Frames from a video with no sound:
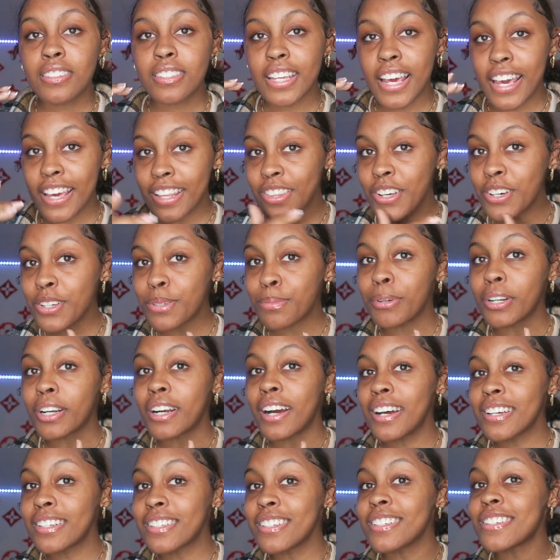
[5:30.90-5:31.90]
take those
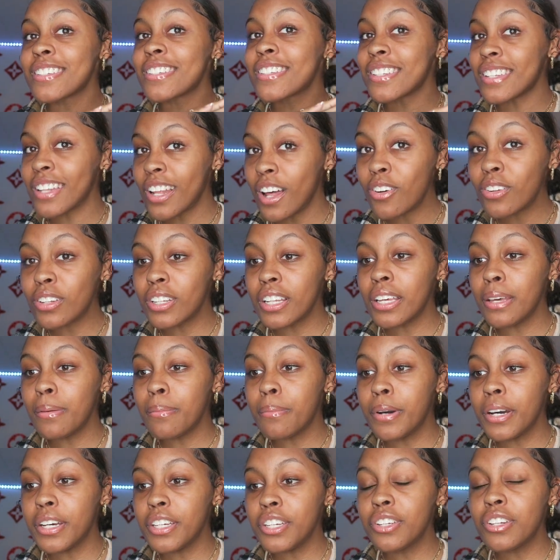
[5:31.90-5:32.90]
precautions slowly,
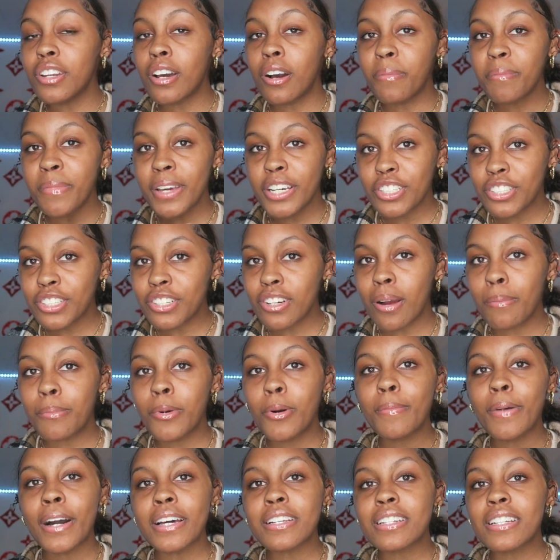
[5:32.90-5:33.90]
but you know, make sure
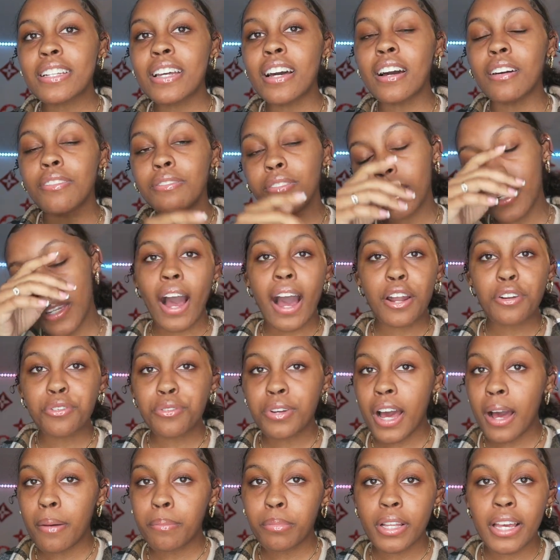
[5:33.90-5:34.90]
I'm on my stuff. I
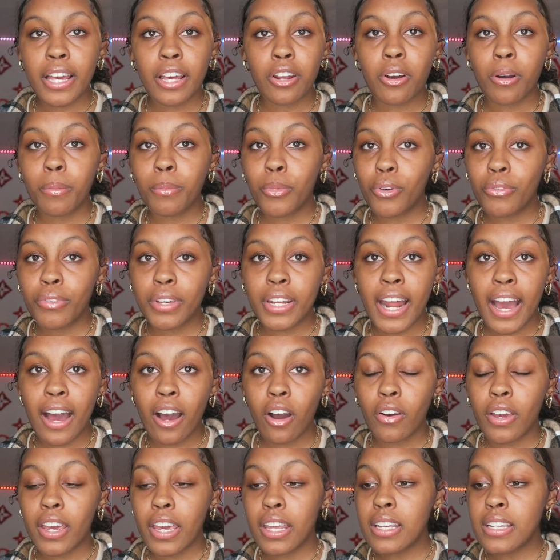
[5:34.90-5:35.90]
do not plan on moving
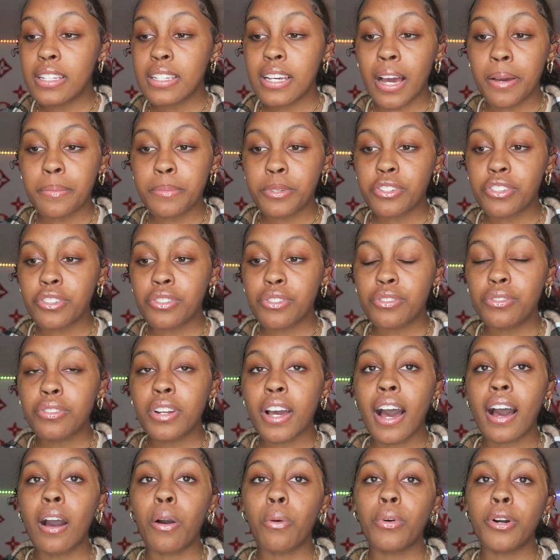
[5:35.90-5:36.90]
out anytime
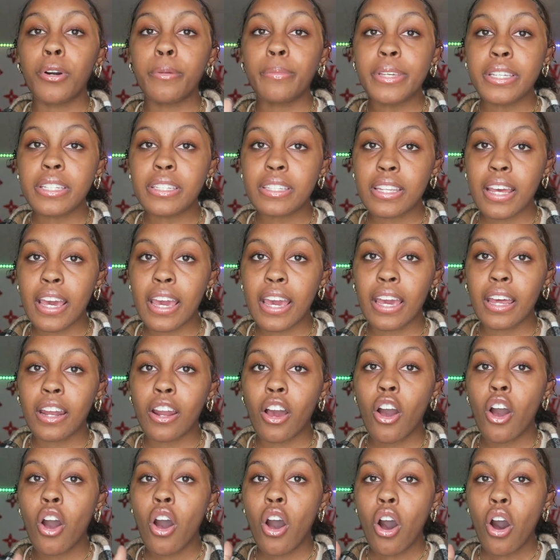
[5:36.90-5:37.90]
soon. I will be
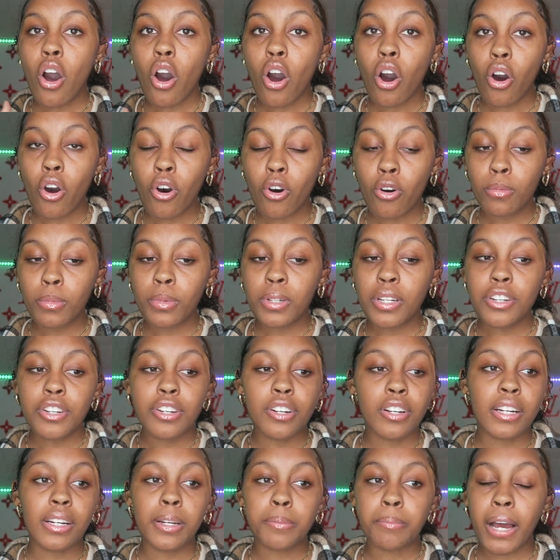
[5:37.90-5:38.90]
staying home
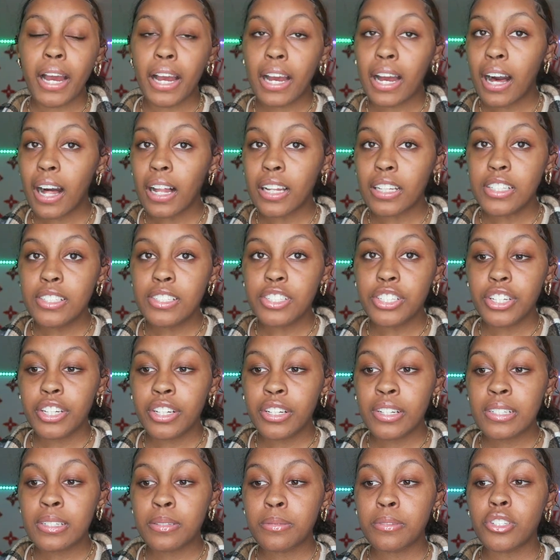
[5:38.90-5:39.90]
during my college
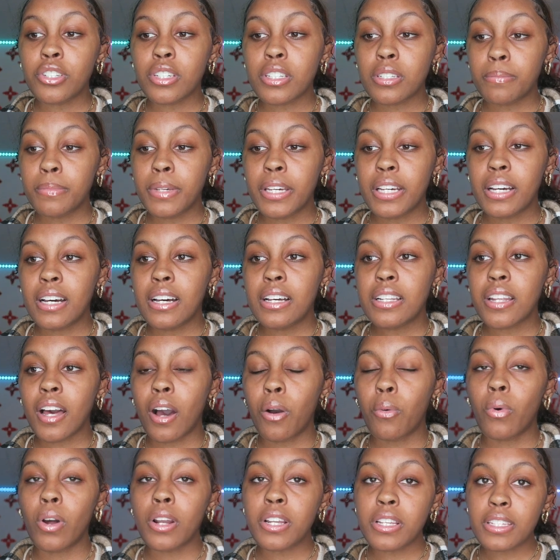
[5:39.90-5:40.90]
years just because
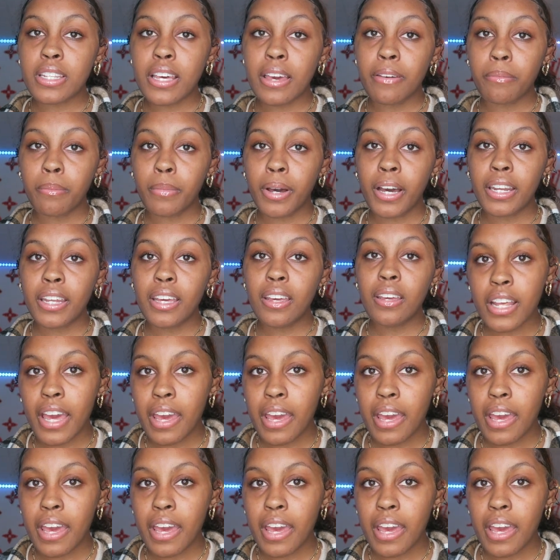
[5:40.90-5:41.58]
I wanna save my